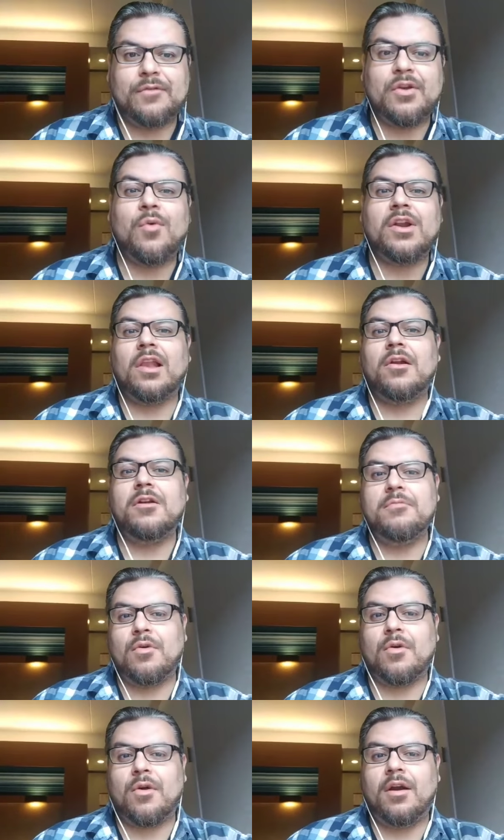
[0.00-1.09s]
if you want to learn
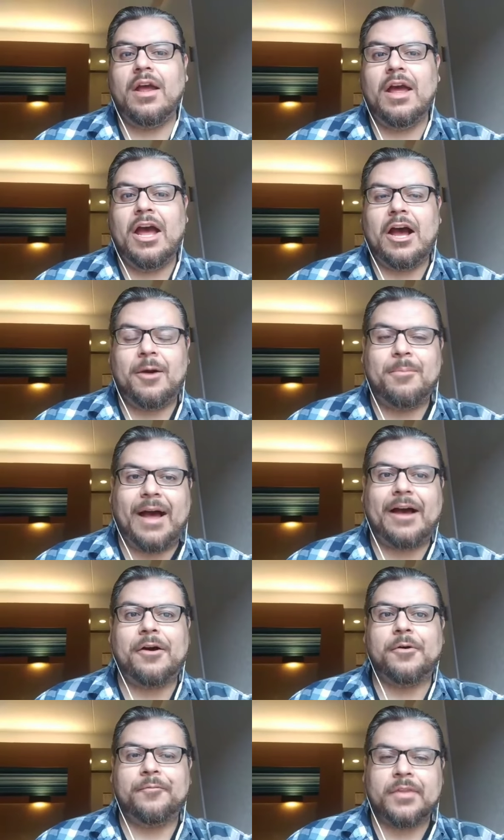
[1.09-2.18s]
more
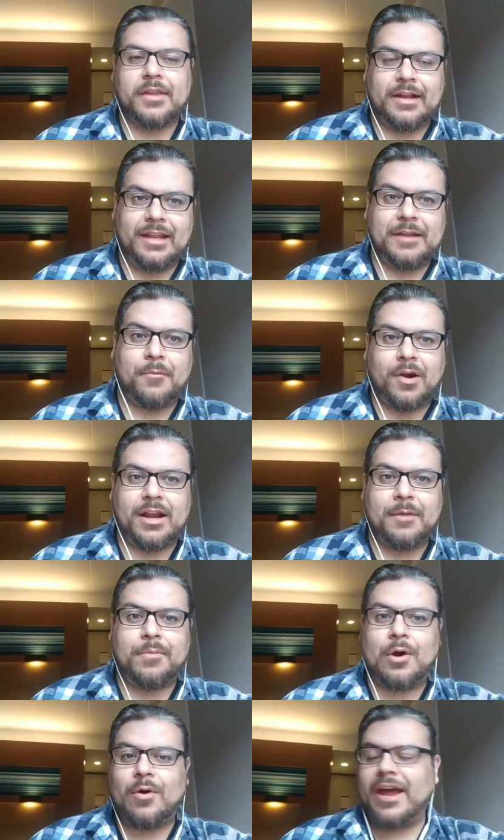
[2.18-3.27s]
about Elite Marketing
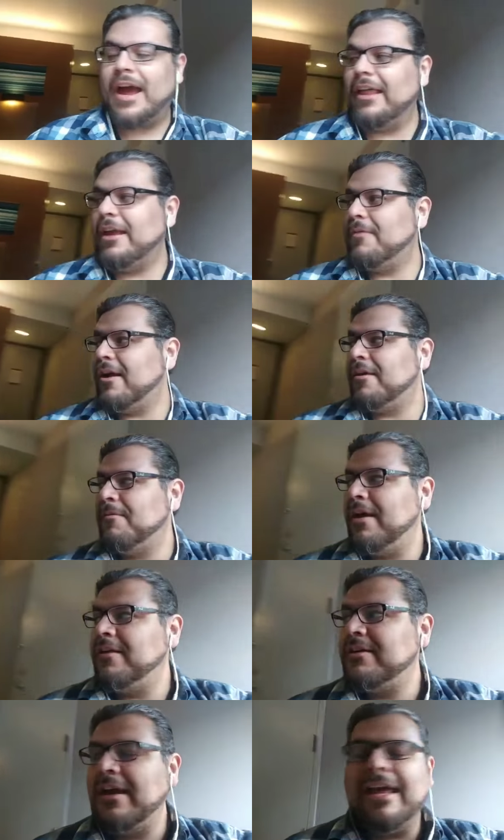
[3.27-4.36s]
Pro, I highly
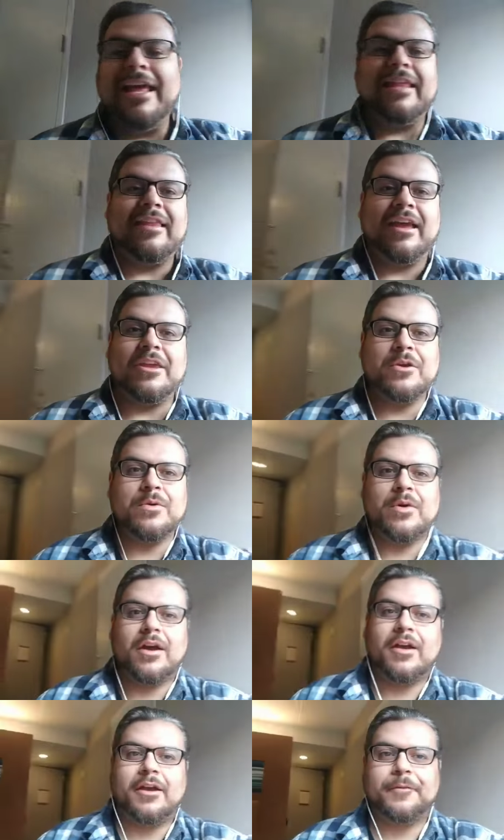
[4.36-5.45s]
recommend that you,
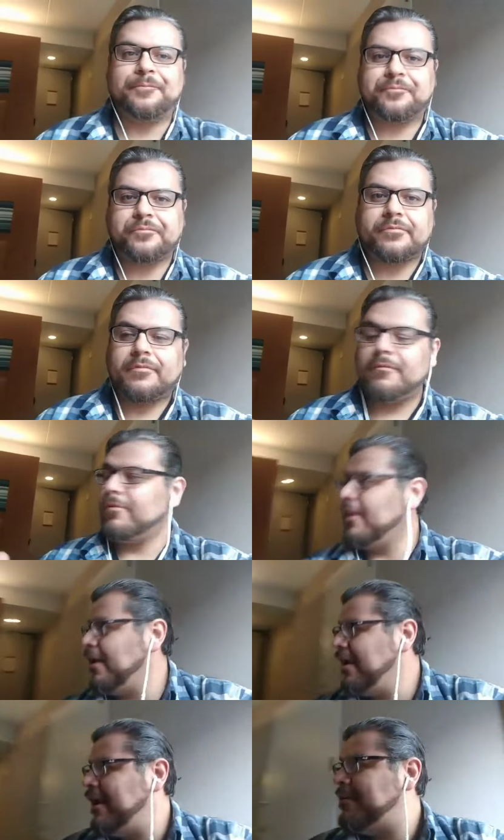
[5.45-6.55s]
uh,
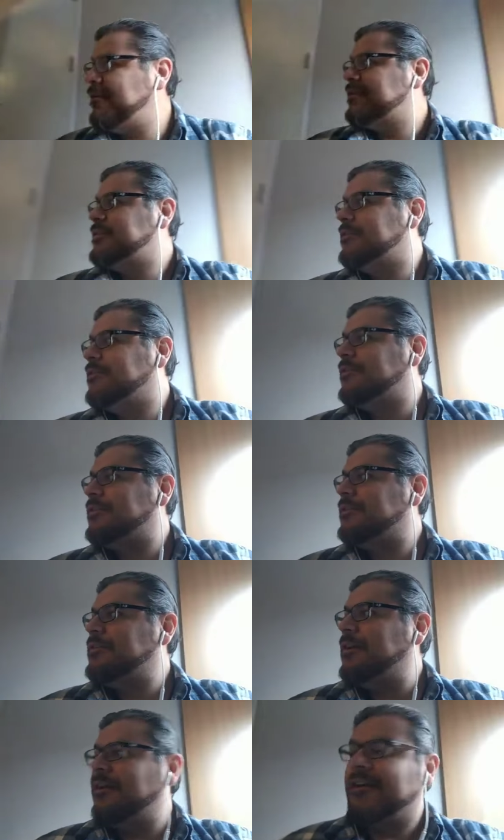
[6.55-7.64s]
highly,
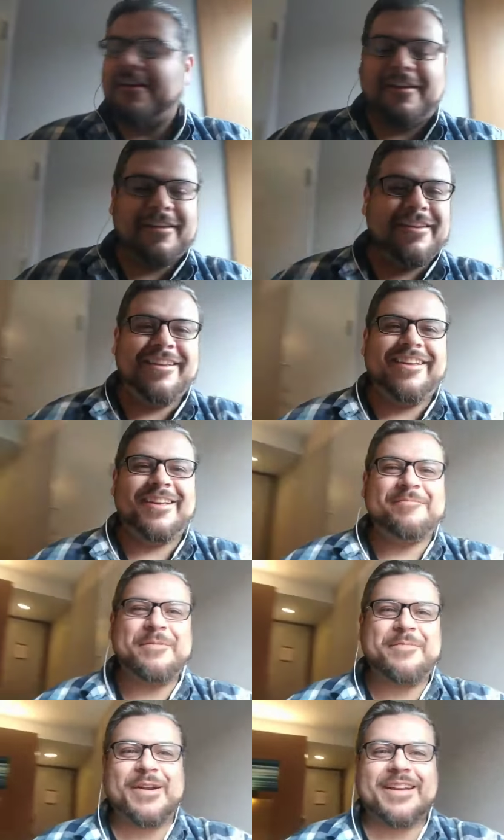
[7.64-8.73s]
sorry,
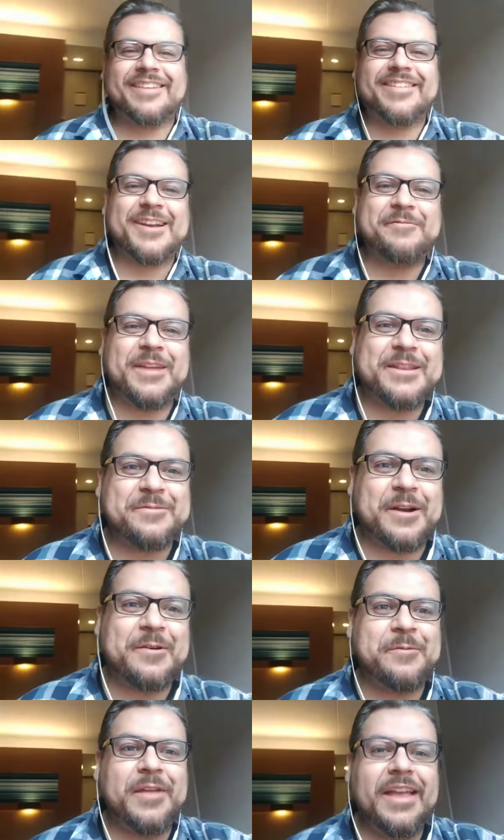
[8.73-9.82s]
people are c- coming into my
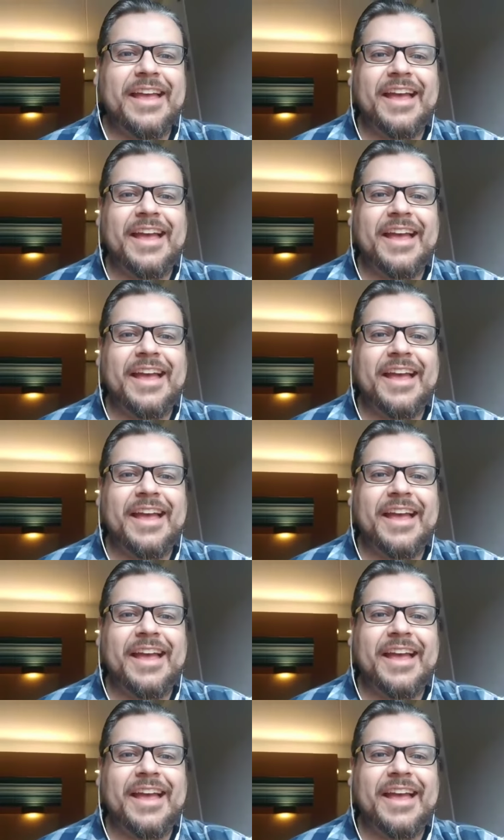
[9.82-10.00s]
room.